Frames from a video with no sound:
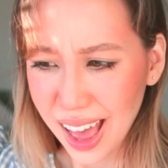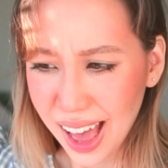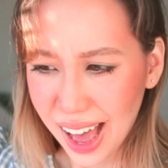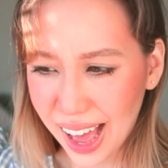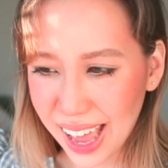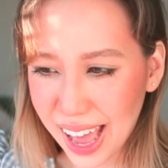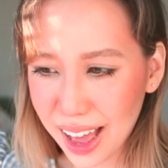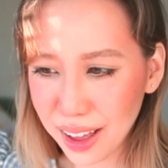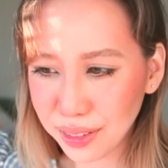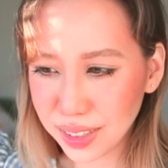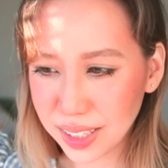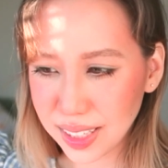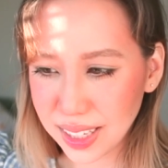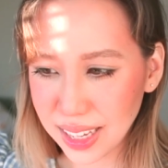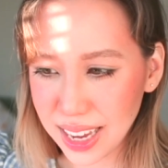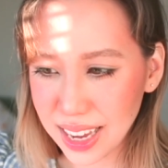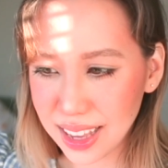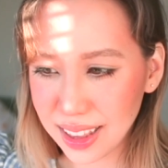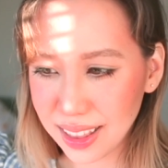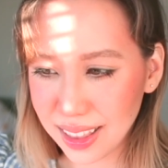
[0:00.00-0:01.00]
I have
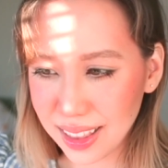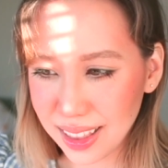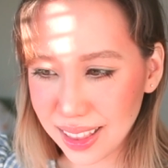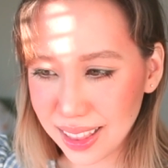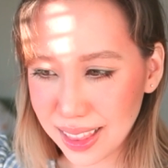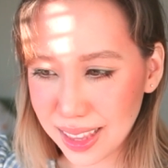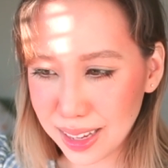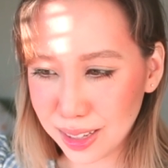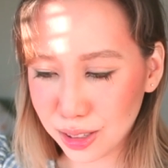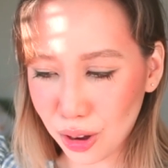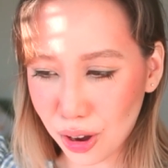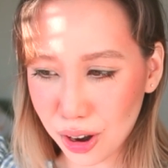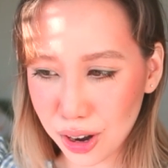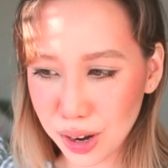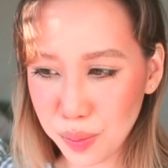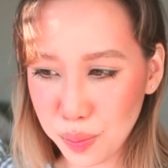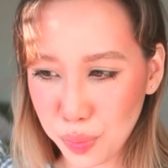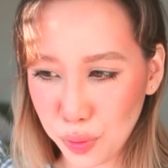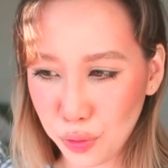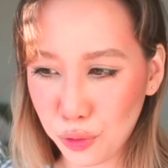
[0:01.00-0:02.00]
seen this
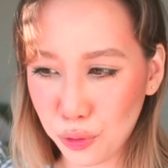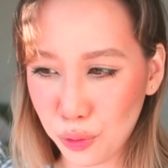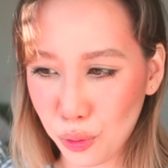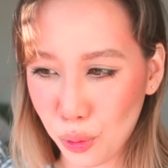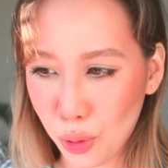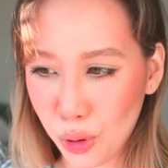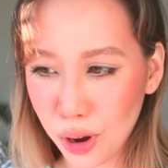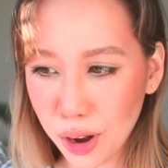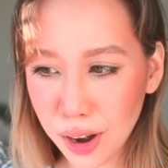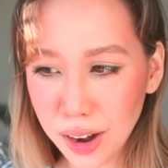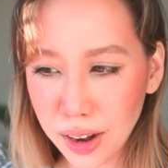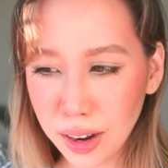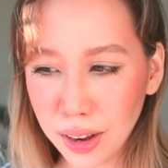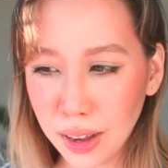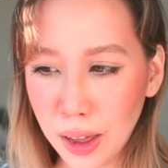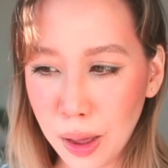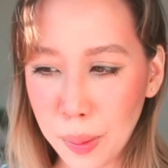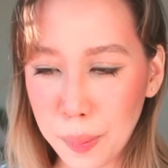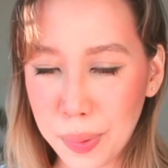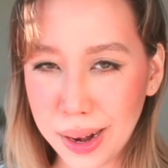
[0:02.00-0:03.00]
art before,
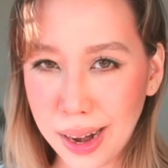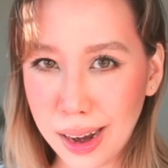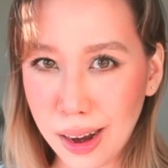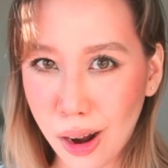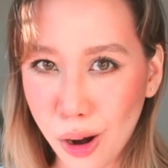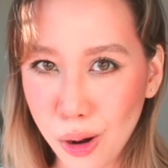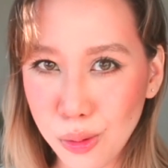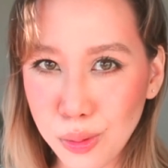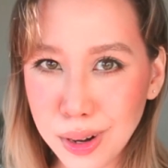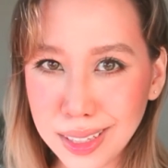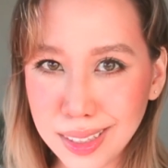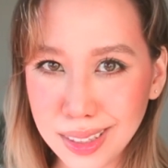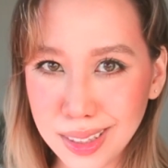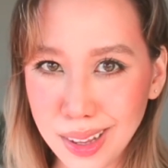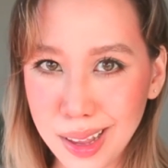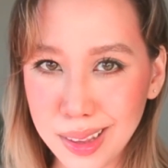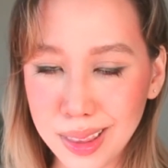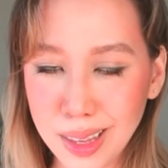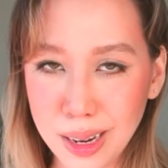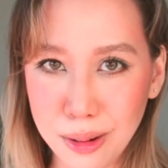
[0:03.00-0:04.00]
but I always
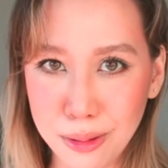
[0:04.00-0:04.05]
thought that it